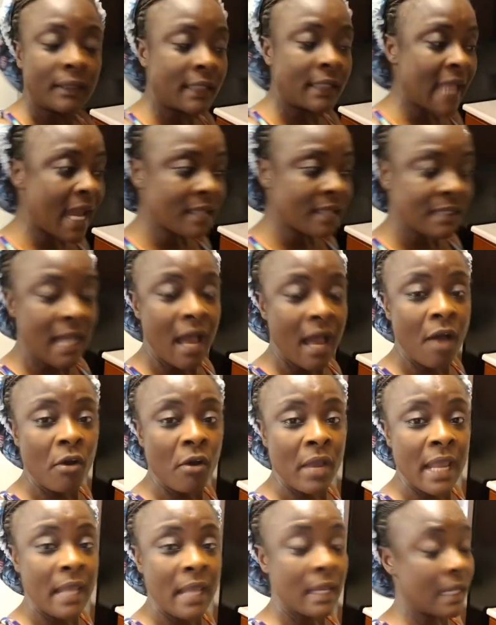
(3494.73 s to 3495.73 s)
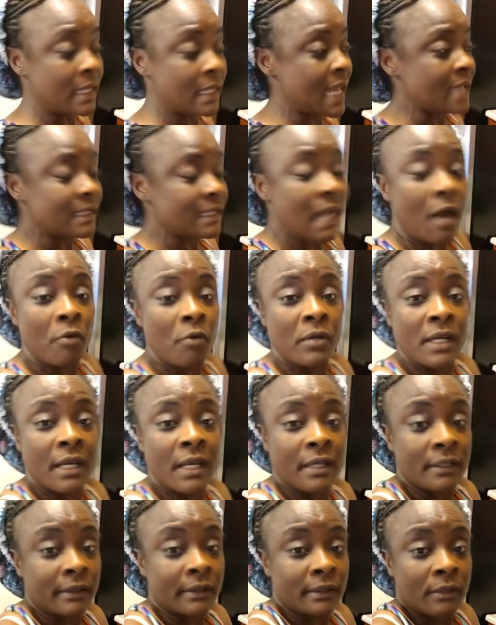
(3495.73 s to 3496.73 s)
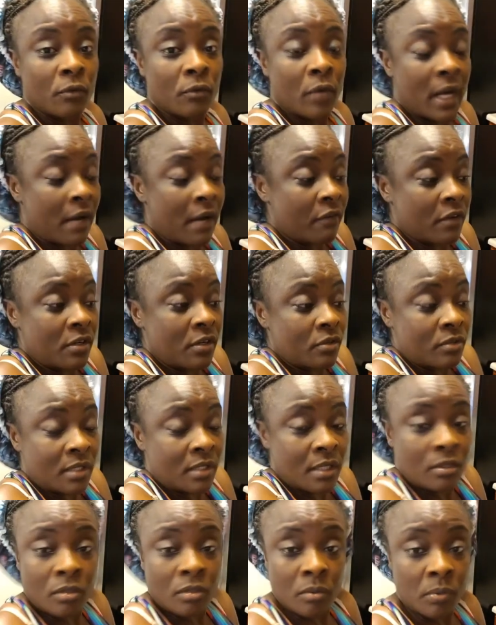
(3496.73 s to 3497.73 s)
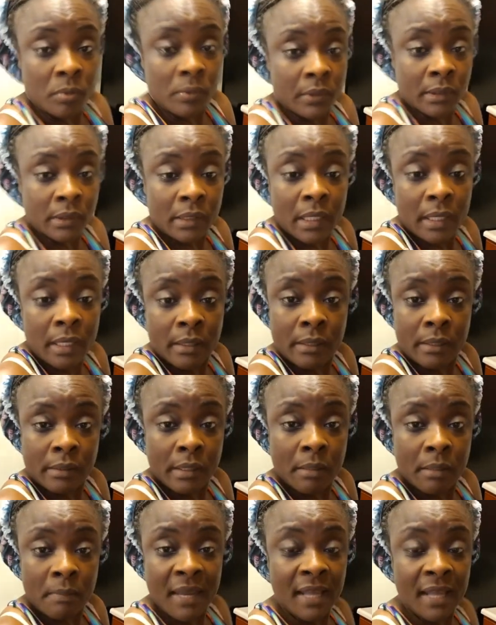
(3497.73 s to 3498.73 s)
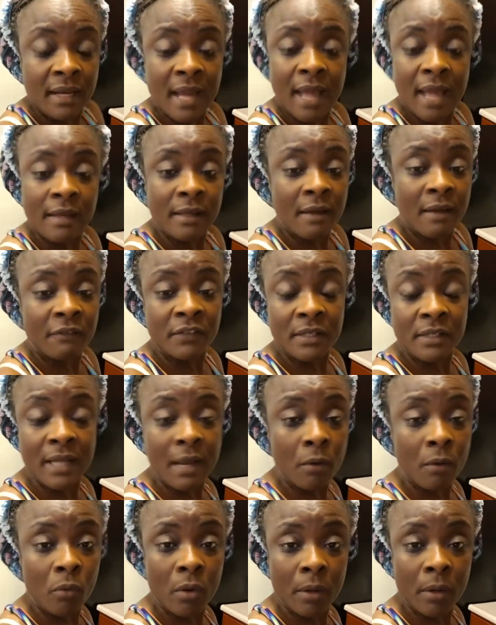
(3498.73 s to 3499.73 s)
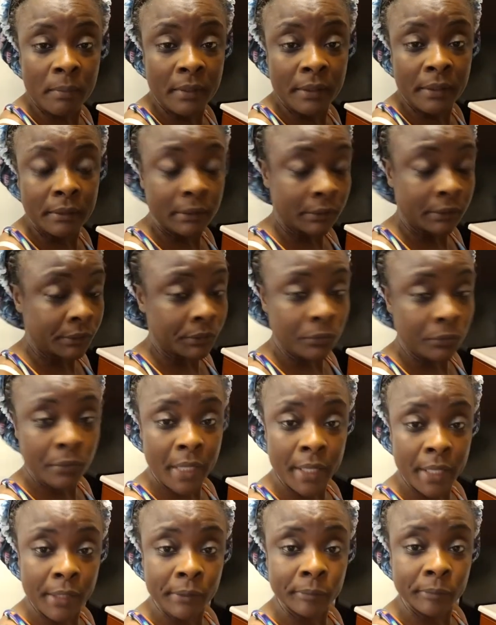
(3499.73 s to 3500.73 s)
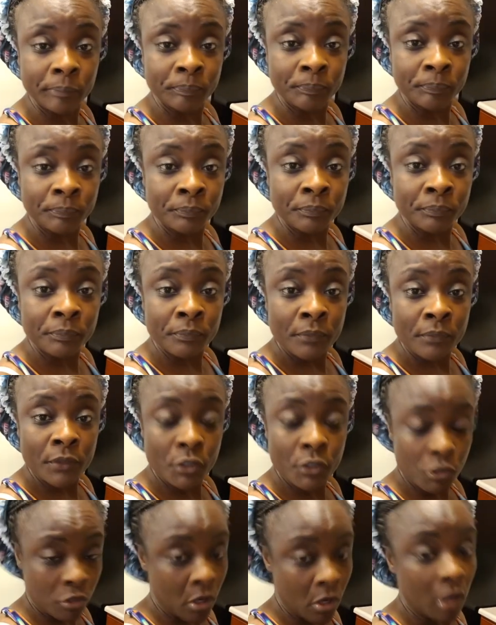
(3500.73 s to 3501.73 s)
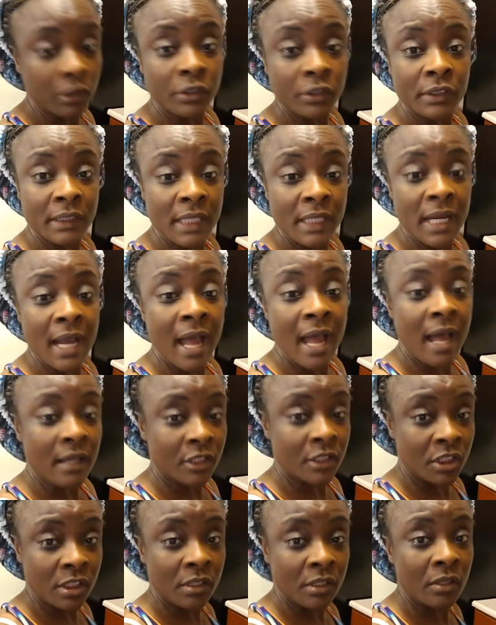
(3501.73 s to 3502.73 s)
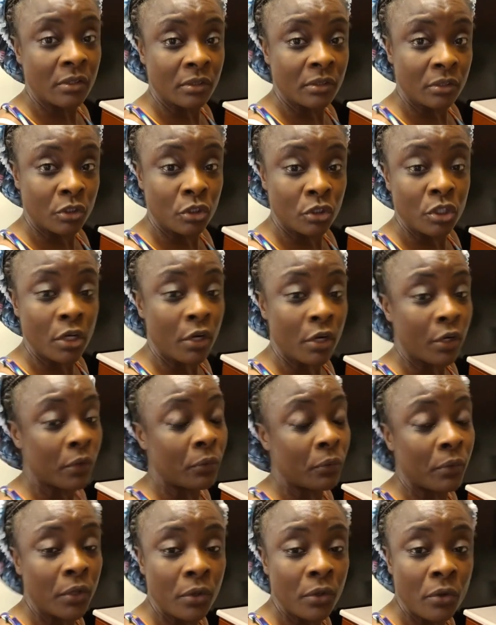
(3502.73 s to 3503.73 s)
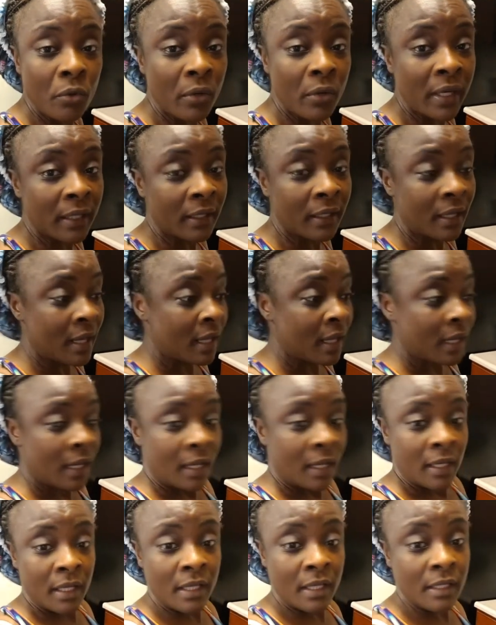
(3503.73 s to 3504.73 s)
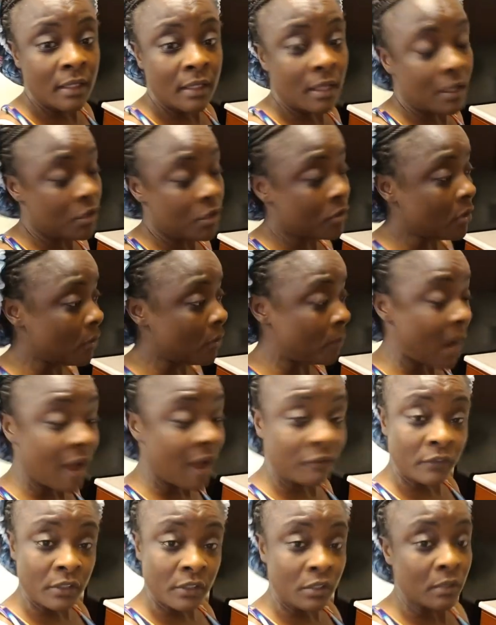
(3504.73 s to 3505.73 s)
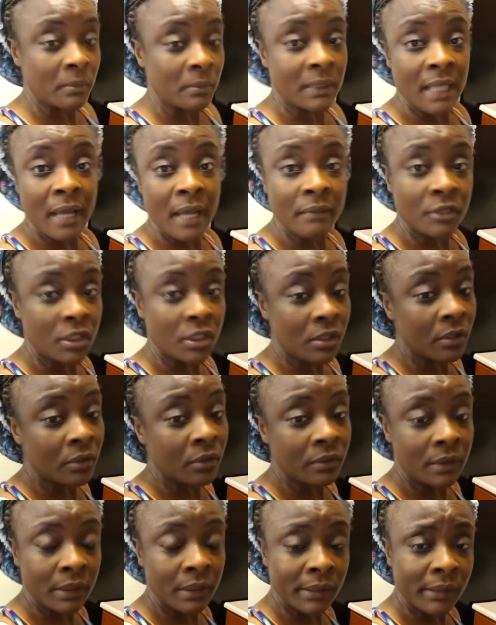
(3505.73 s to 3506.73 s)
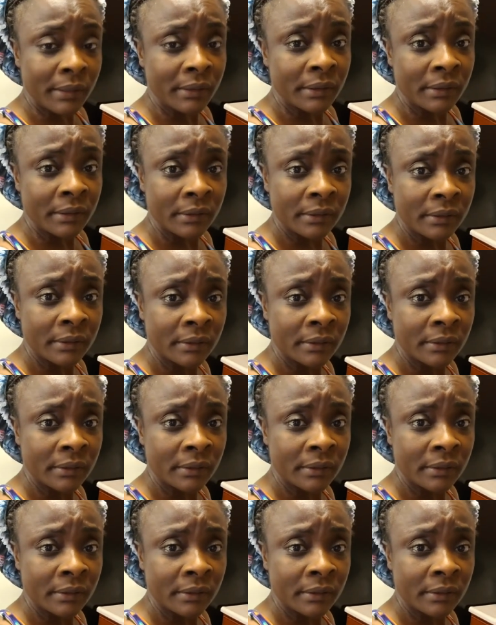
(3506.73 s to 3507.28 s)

That's how it. That's how it is. Whenever you see two people together, the man not loving that woman, well, you're gonna see how she gonna turn real quick. And you know, after some time, she gonna turn,